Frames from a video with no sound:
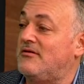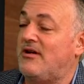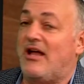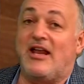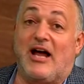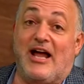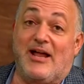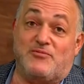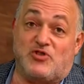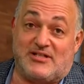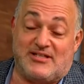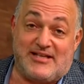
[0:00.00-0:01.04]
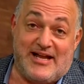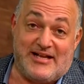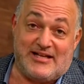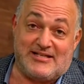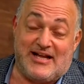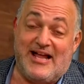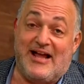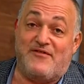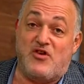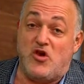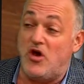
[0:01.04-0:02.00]
and I am just saying this, I
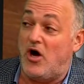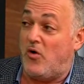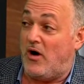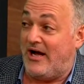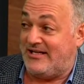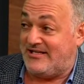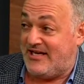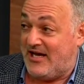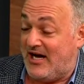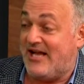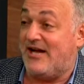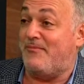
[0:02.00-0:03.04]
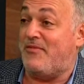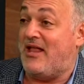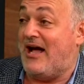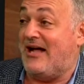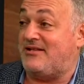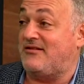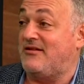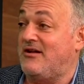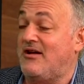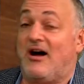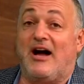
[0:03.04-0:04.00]
have no idea. I am not
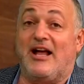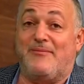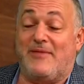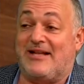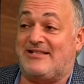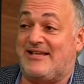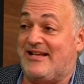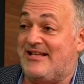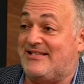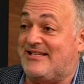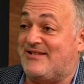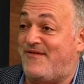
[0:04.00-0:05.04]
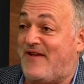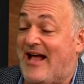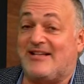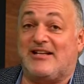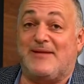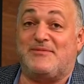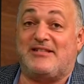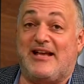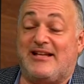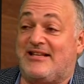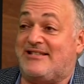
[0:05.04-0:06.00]
saying this as fact. I am
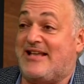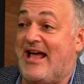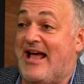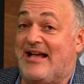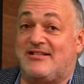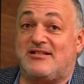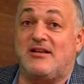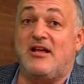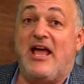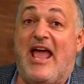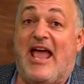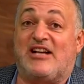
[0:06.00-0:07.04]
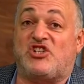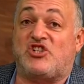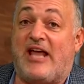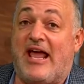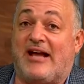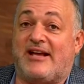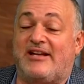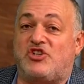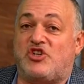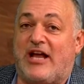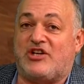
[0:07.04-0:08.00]
saying this as hashtag
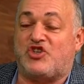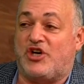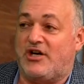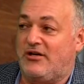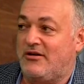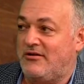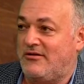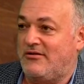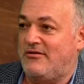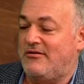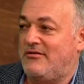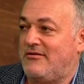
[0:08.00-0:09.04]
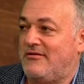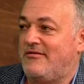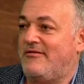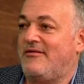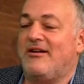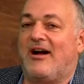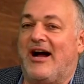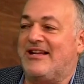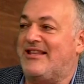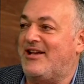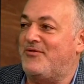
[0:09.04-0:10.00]
conjecture.
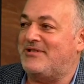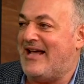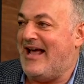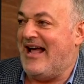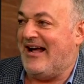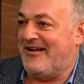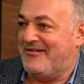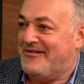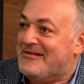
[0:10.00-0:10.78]
I think it was a hack.